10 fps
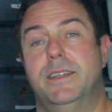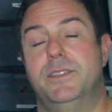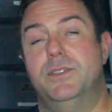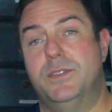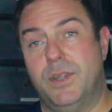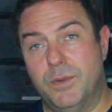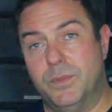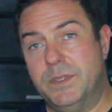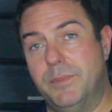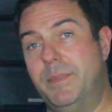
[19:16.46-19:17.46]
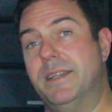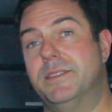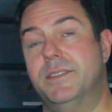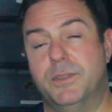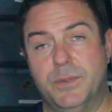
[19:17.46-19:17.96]
Start with the
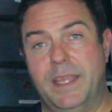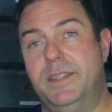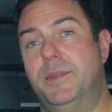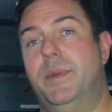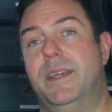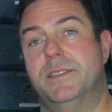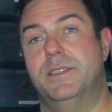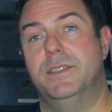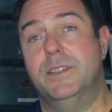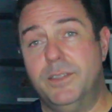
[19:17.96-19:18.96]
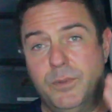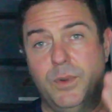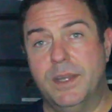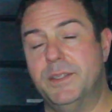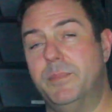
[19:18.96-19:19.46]
best to create the best. You
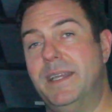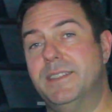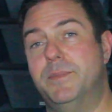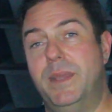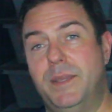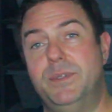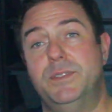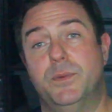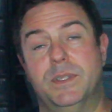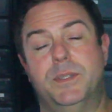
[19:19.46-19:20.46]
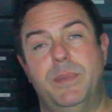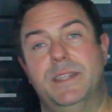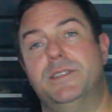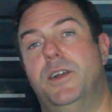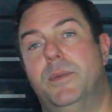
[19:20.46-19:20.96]
want the best babies, you want the
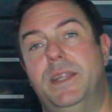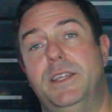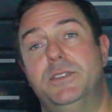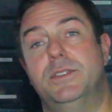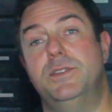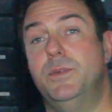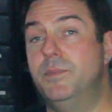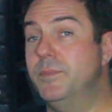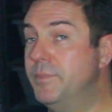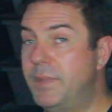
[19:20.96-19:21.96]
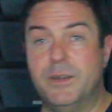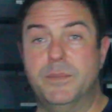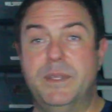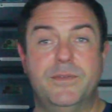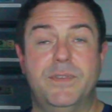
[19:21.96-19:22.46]
best combinations, you better
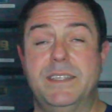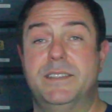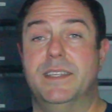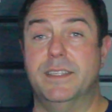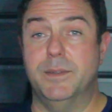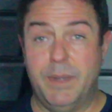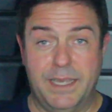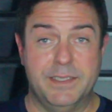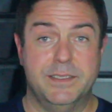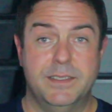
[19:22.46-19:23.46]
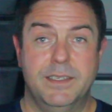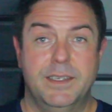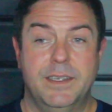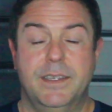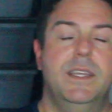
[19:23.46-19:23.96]
be investing in the best.
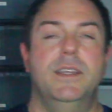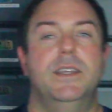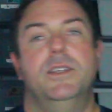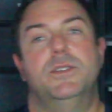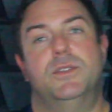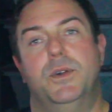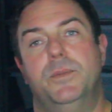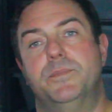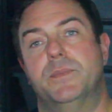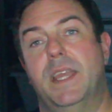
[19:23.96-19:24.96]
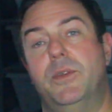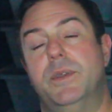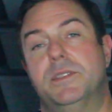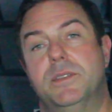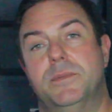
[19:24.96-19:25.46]
So
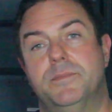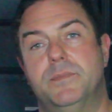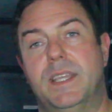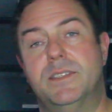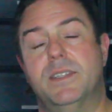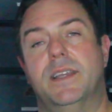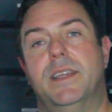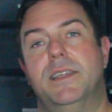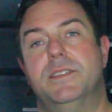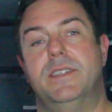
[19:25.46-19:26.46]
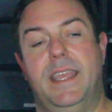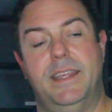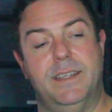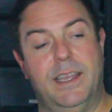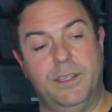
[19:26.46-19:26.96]
anyways, thanks a lot, guys,
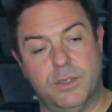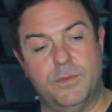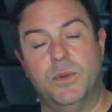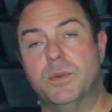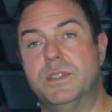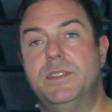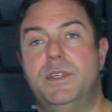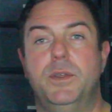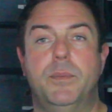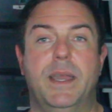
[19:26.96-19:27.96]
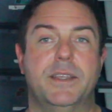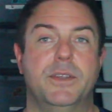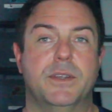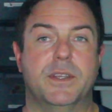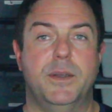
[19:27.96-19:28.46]
and I look forward to seeing you back
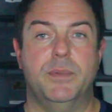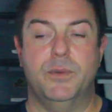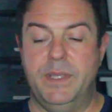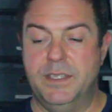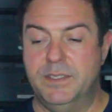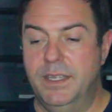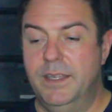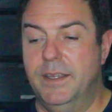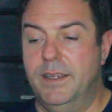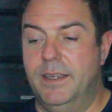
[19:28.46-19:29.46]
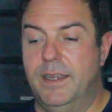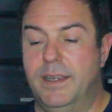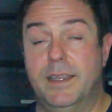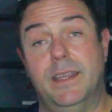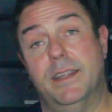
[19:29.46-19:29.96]
here in a couple of weeks.
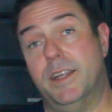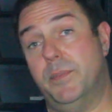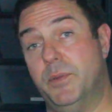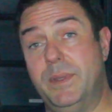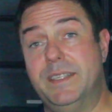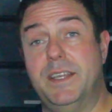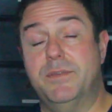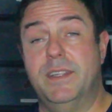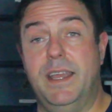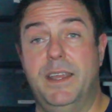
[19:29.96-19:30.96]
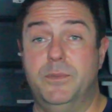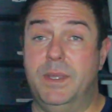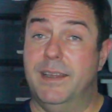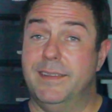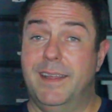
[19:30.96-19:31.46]
And a couple of weeks after that, we
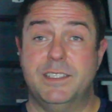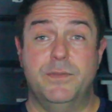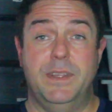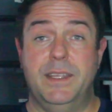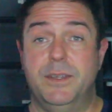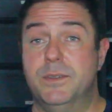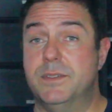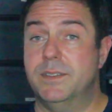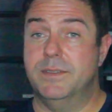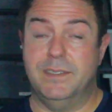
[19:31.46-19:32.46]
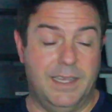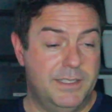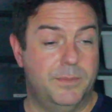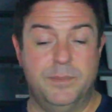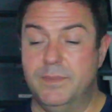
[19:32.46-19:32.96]
got lots of videos,
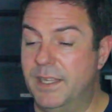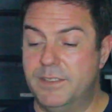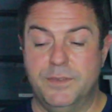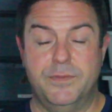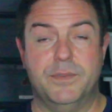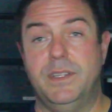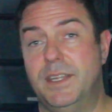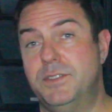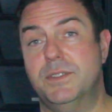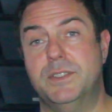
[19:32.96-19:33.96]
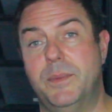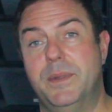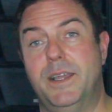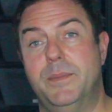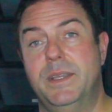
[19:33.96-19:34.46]
lots of clutches
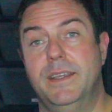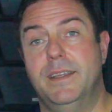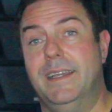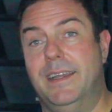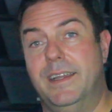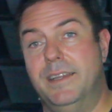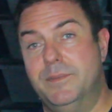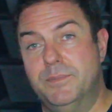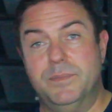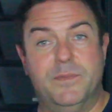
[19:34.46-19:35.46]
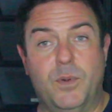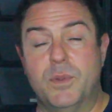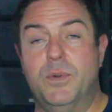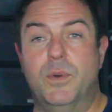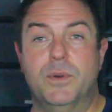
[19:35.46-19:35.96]
coming up.
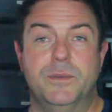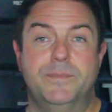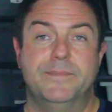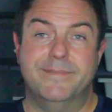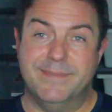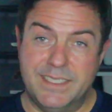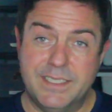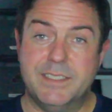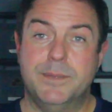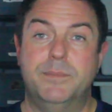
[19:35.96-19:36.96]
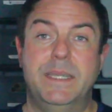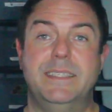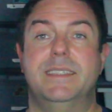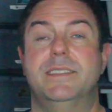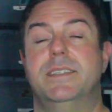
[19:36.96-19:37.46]
4th quarter, this is the
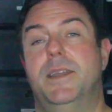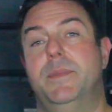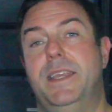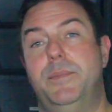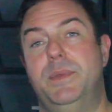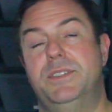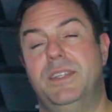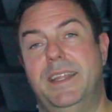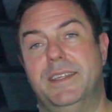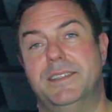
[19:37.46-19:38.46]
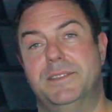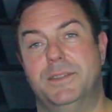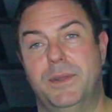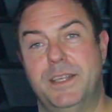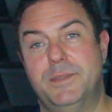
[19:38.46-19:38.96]
busiest time at AB Genetics.
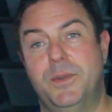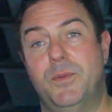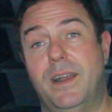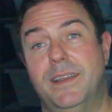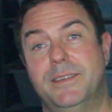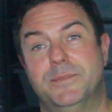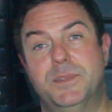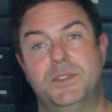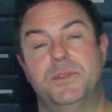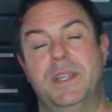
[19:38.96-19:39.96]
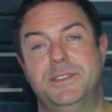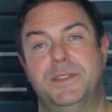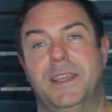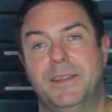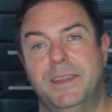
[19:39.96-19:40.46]
Don't ask me why. It's a strange
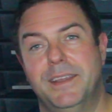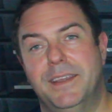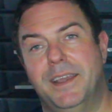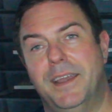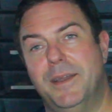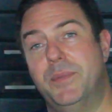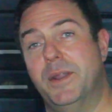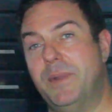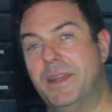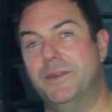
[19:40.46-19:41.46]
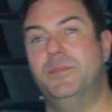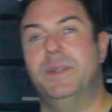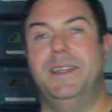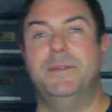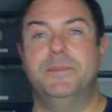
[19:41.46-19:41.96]
thing, but I'm not
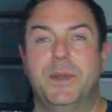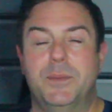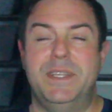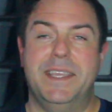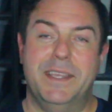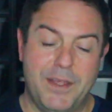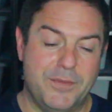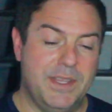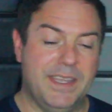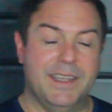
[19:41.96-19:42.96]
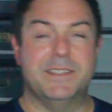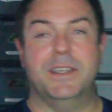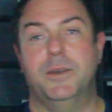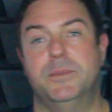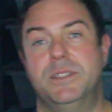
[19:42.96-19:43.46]
complaining. I'm taking everything as it
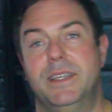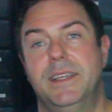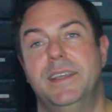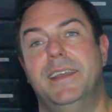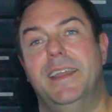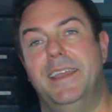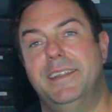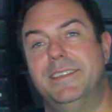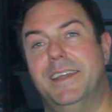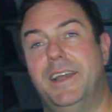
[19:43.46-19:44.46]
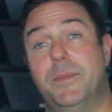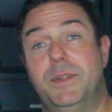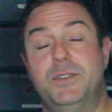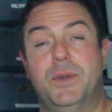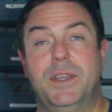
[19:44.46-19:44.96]
comes, and I'm
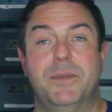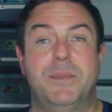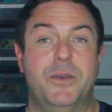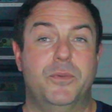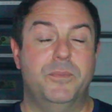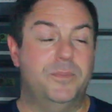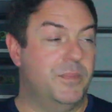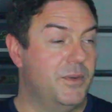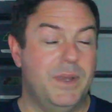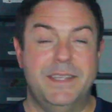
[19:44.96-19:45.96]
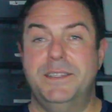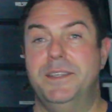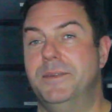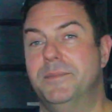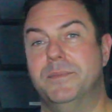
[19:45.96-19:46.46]
enjoying my
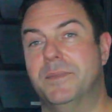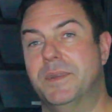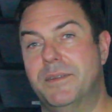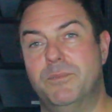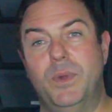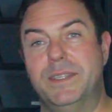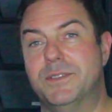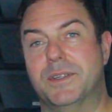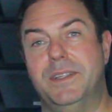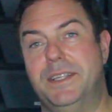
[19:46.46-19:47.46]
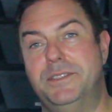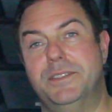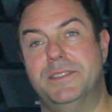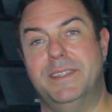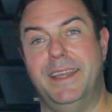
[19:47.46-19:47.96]
crazy winter
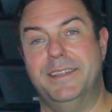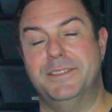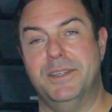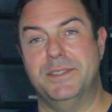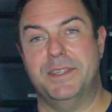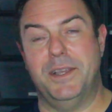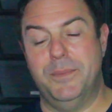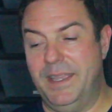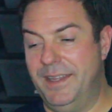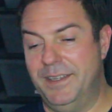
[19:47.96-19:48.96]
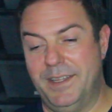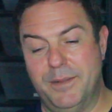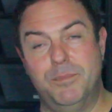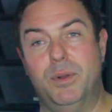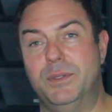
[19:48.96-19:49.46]
clutches that just come in
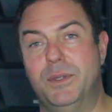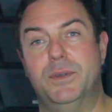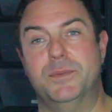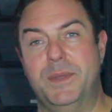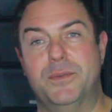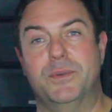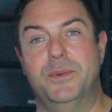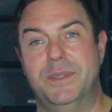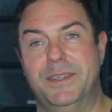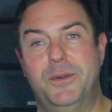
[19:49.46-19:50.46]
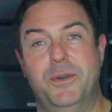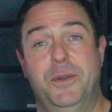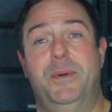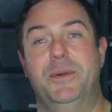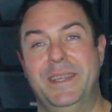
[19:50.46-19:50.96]
and bulldoze me through the
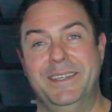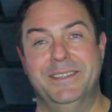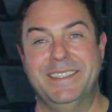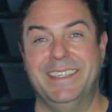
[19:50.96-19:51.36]
horrible winters in